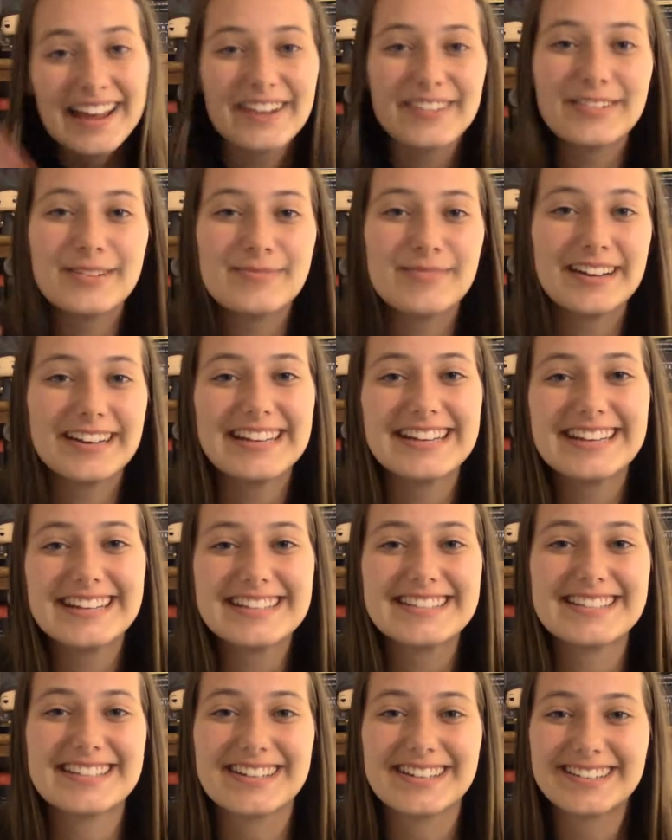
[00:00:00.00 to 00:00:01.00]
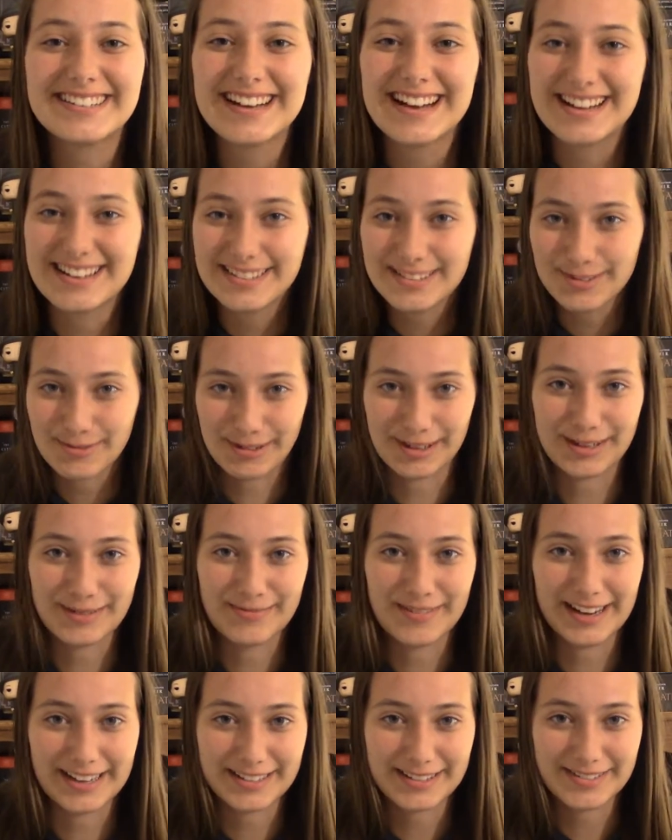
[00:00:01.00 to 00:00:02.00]
everybody, it's Kira and welcome
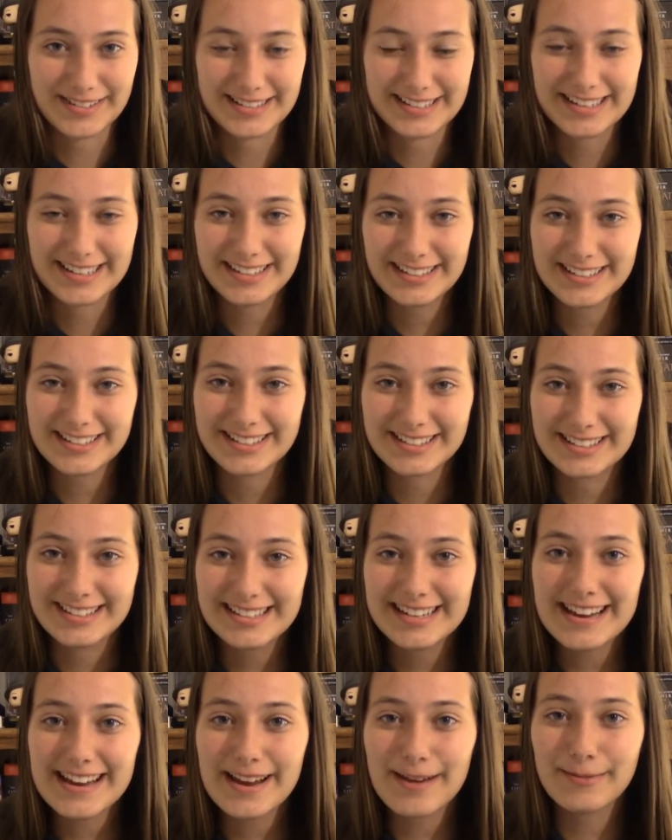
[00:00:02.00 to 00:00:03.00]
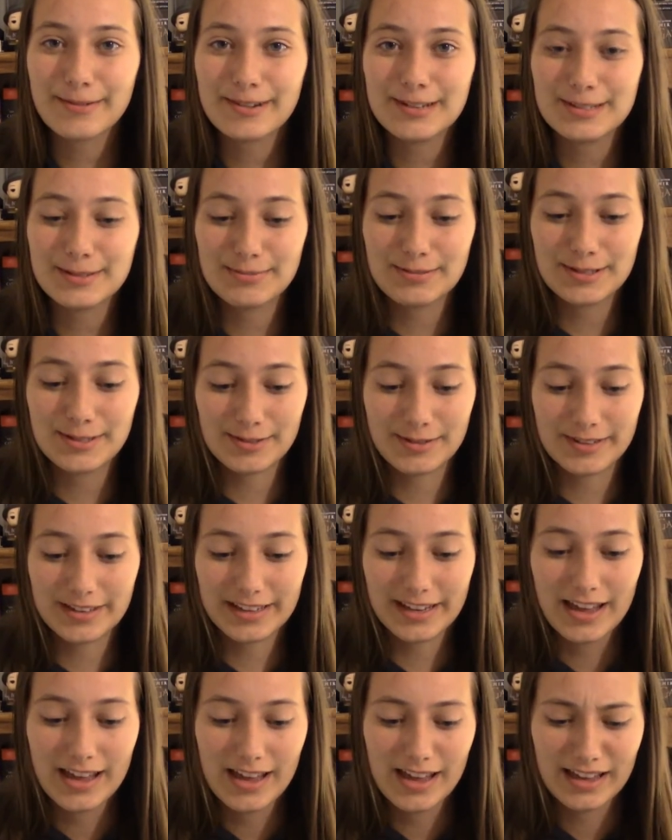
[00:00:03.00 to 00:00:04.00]
back to my channel. So today I'm going to be
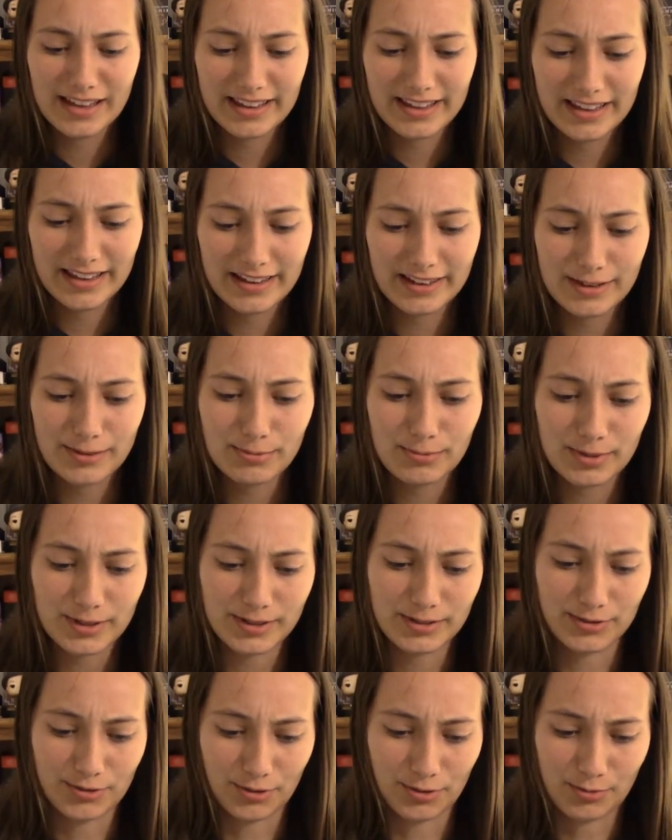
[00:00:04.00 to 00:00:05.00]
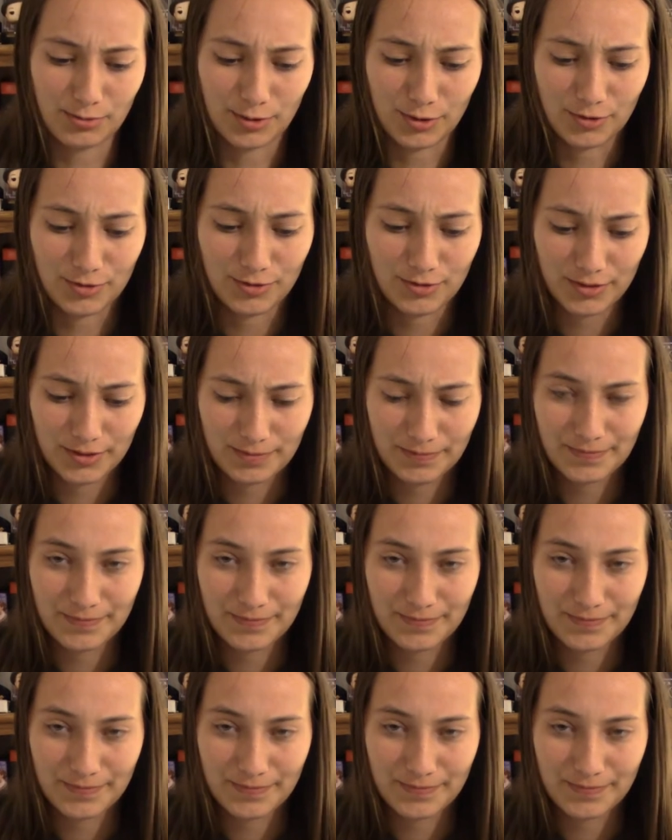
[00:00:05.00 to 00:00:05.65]
doing, kitty please don't move.